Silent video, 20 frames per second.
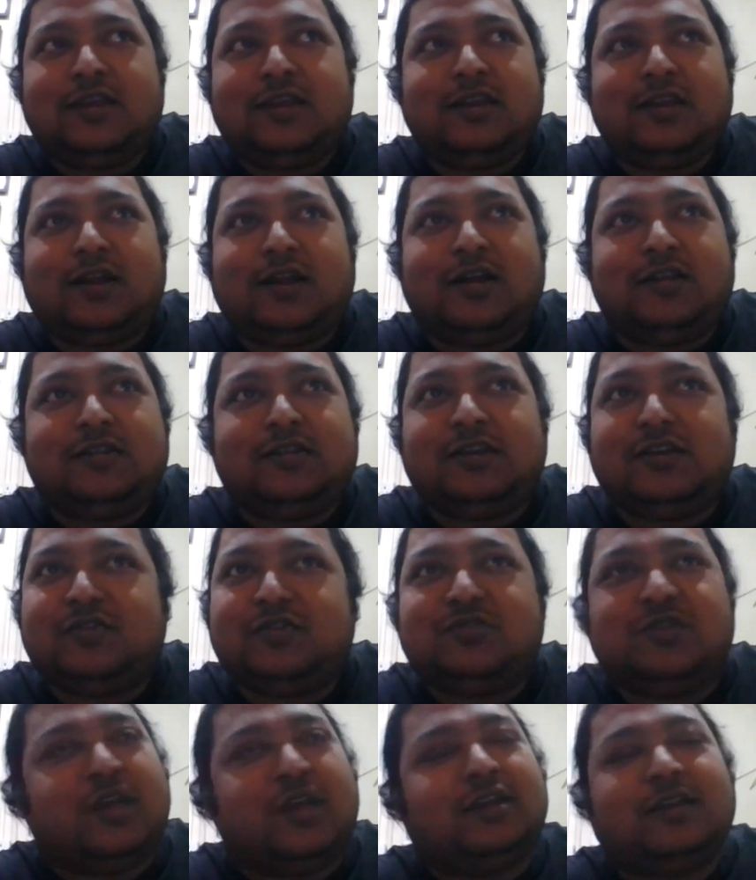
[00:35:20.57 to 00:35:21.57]
I'll adhere
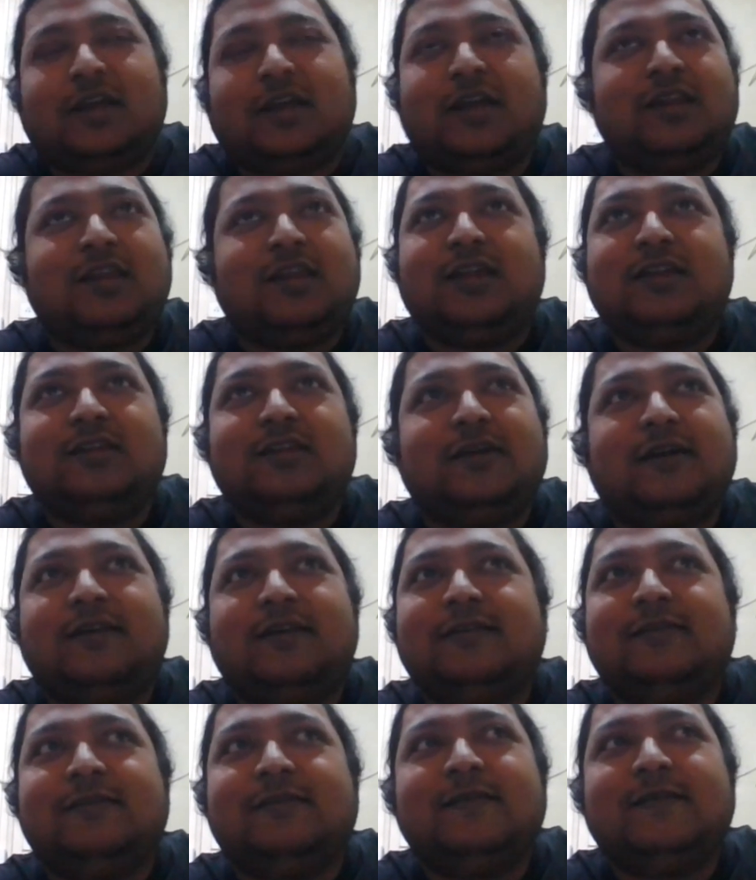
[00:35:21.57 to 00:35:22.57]
to that.
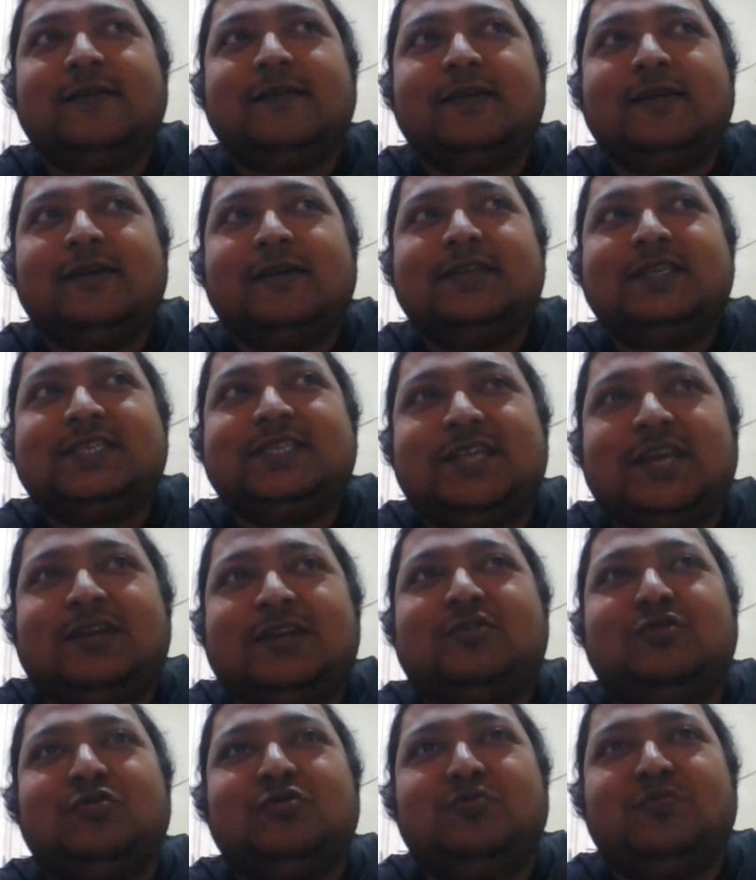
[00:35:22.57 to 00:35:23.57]
I'll
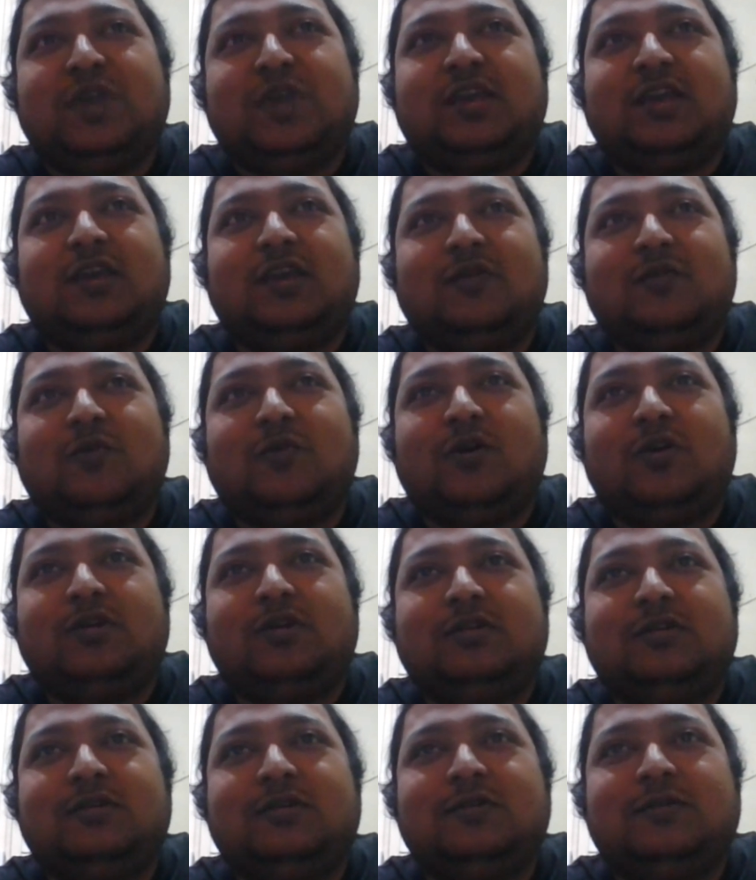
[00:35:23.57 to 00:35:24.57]
stick to making
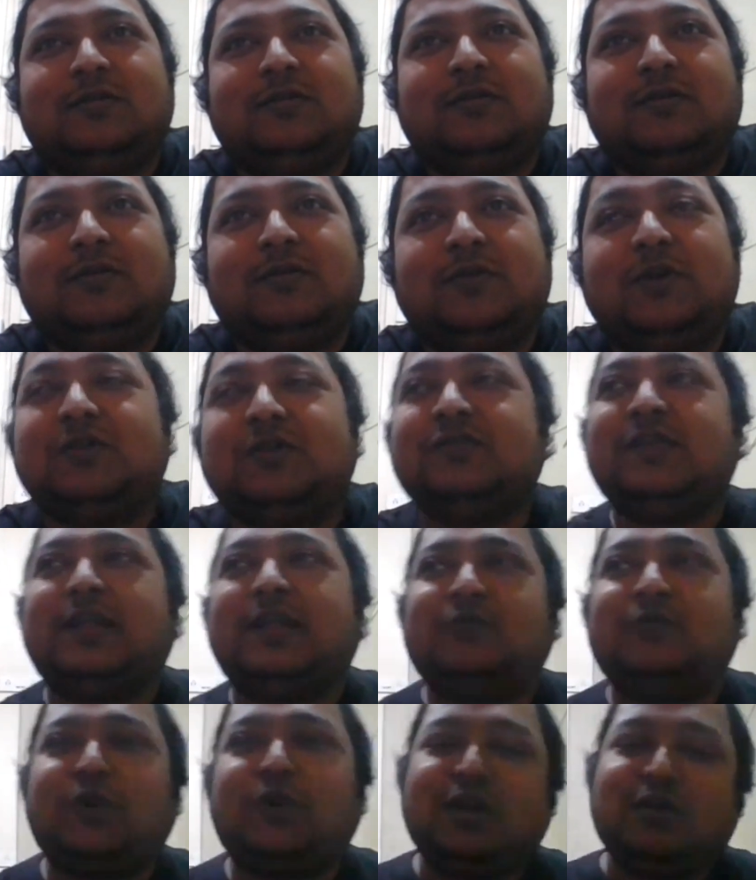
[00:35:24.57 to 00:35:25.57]
what because
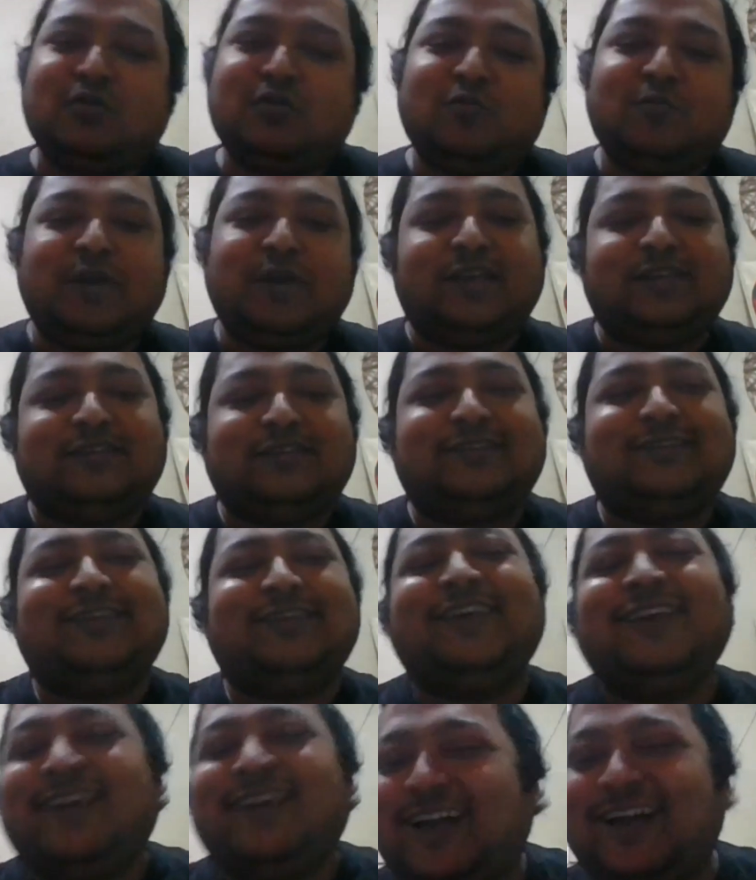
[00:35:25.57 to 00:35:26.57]
that's what I know best.